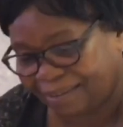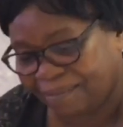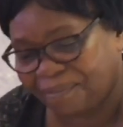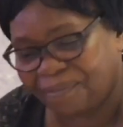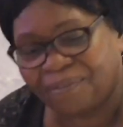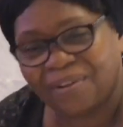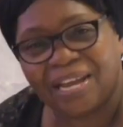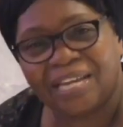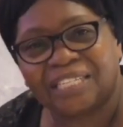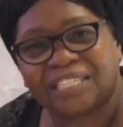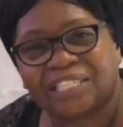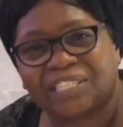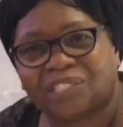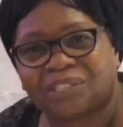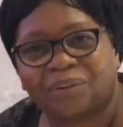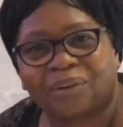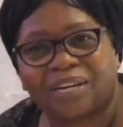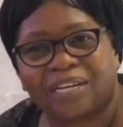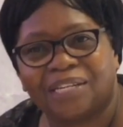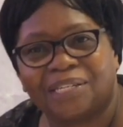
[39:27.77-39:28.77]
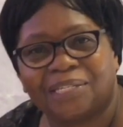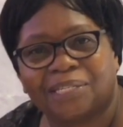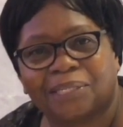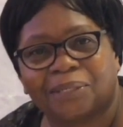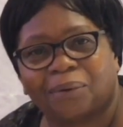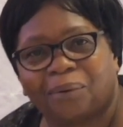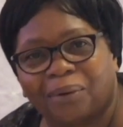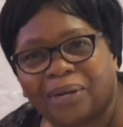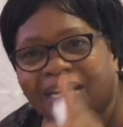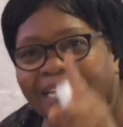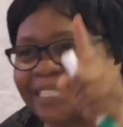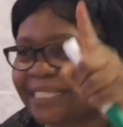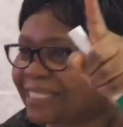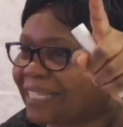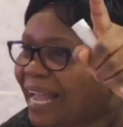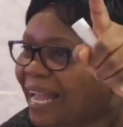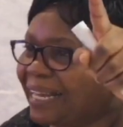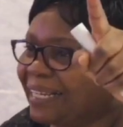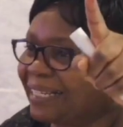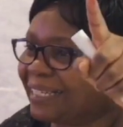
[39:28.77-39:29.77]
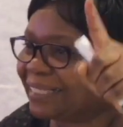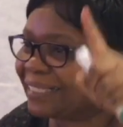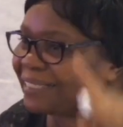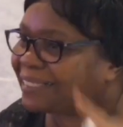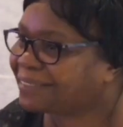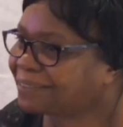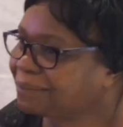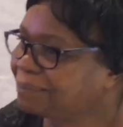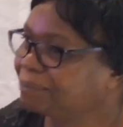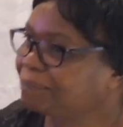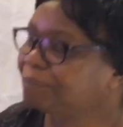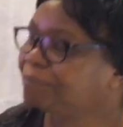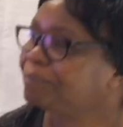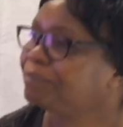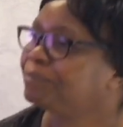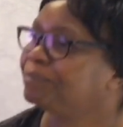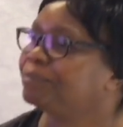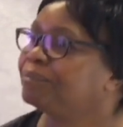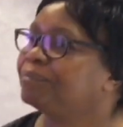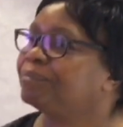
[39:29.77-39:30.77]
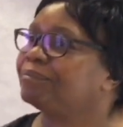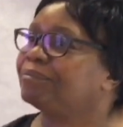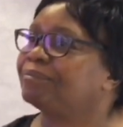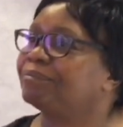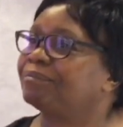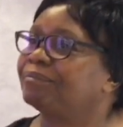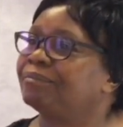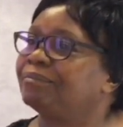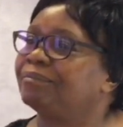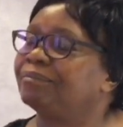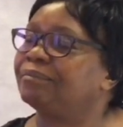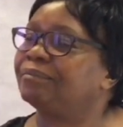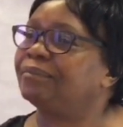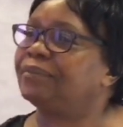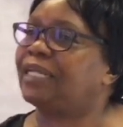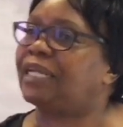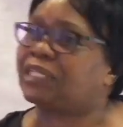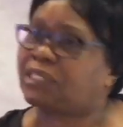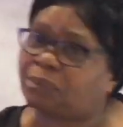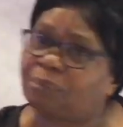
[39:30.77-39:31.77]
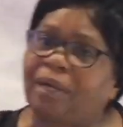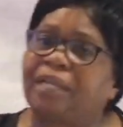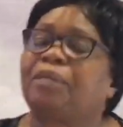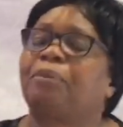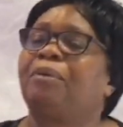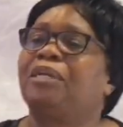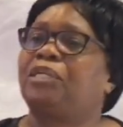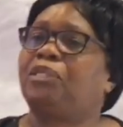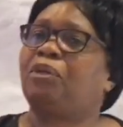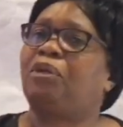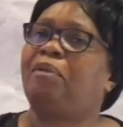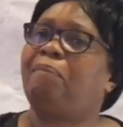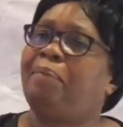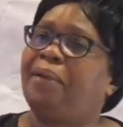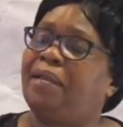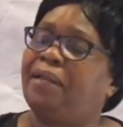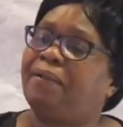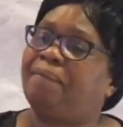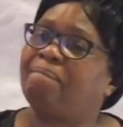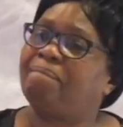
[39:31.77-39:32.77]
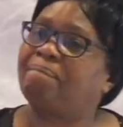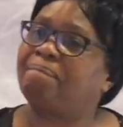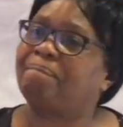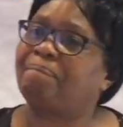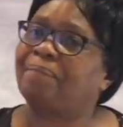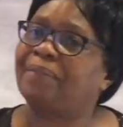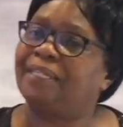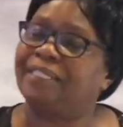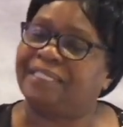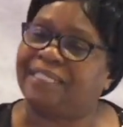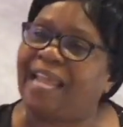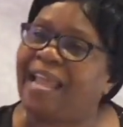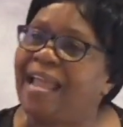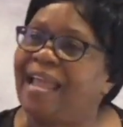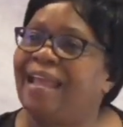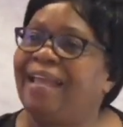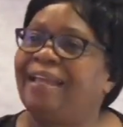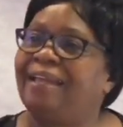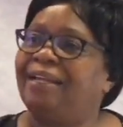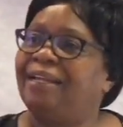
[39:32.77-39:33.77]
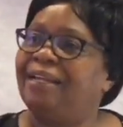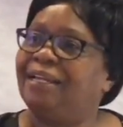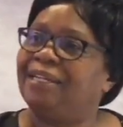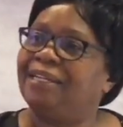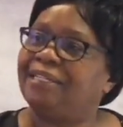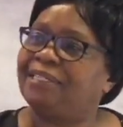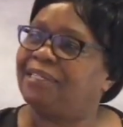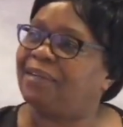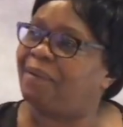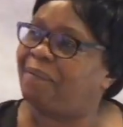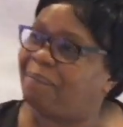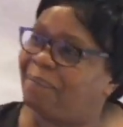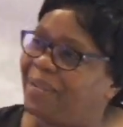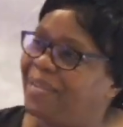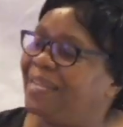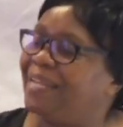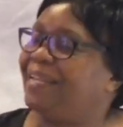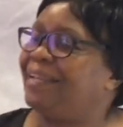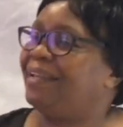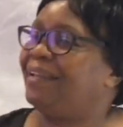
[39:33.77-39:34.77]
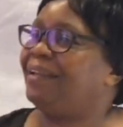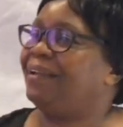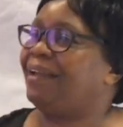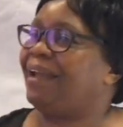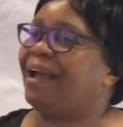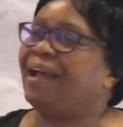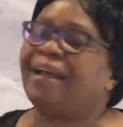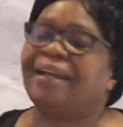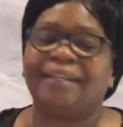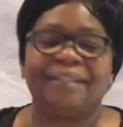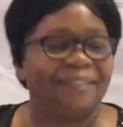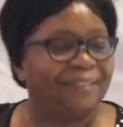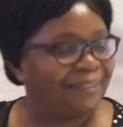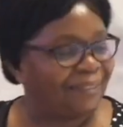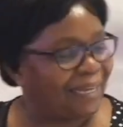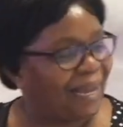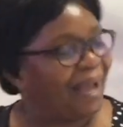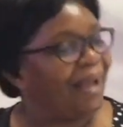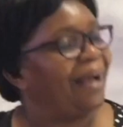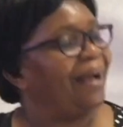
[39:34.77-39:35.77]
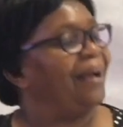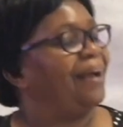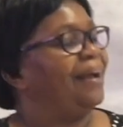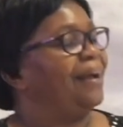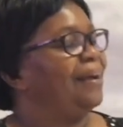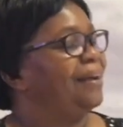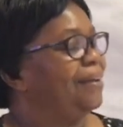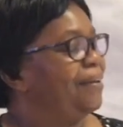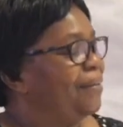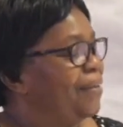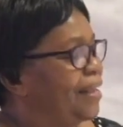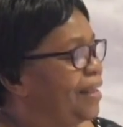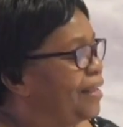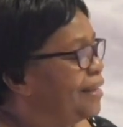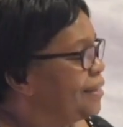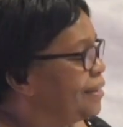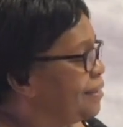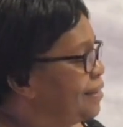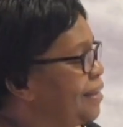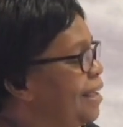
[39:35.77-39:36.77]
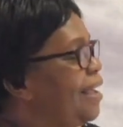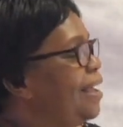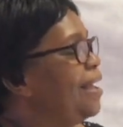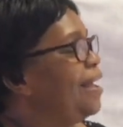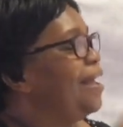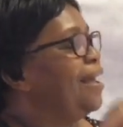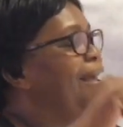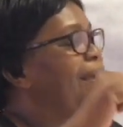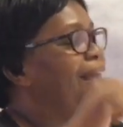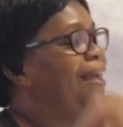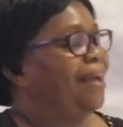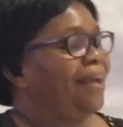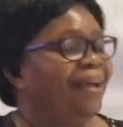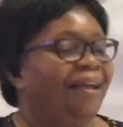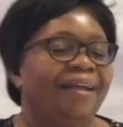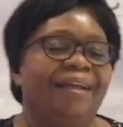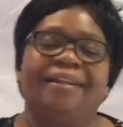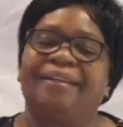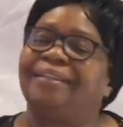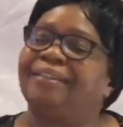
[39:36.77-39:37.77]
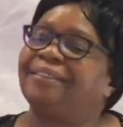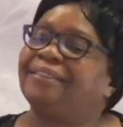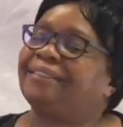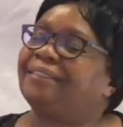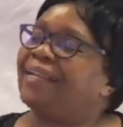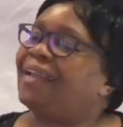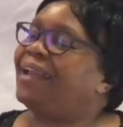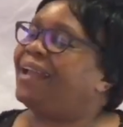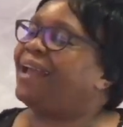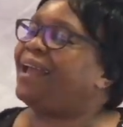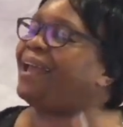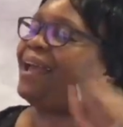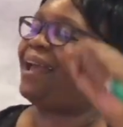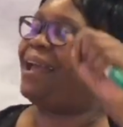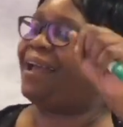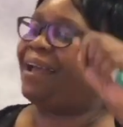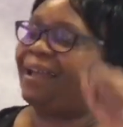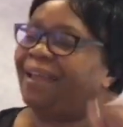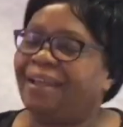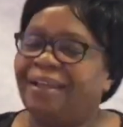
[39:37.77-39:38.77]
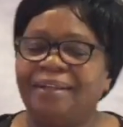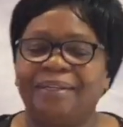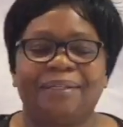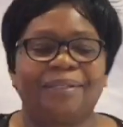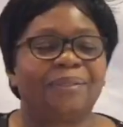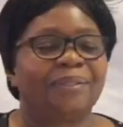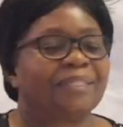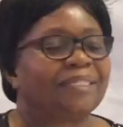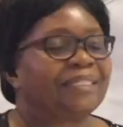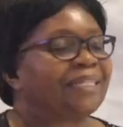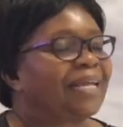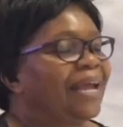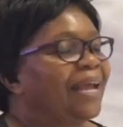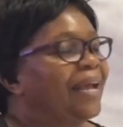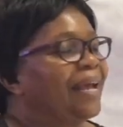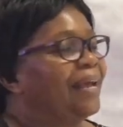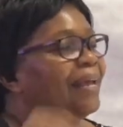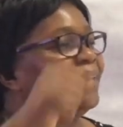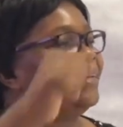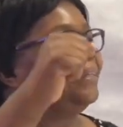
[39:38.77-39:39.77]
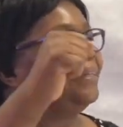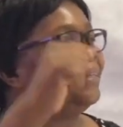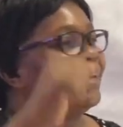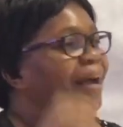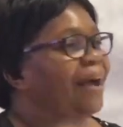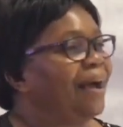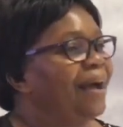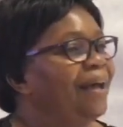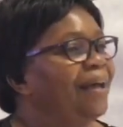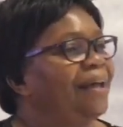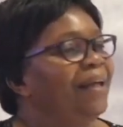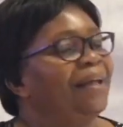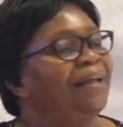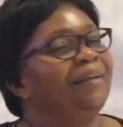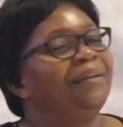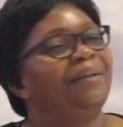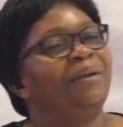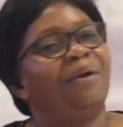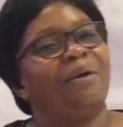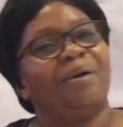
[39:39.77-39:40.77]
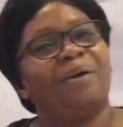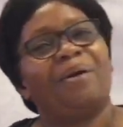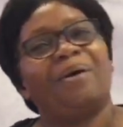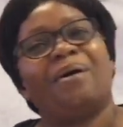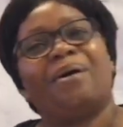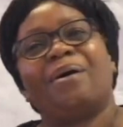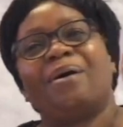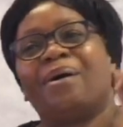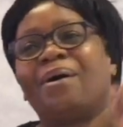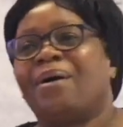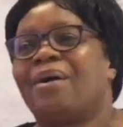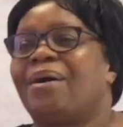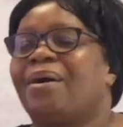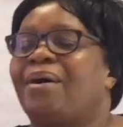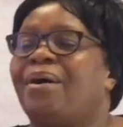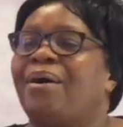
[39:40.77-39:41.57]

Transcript: this so and so has done it. That's what we should be. Dare to be a Daniel, dare to stand alone,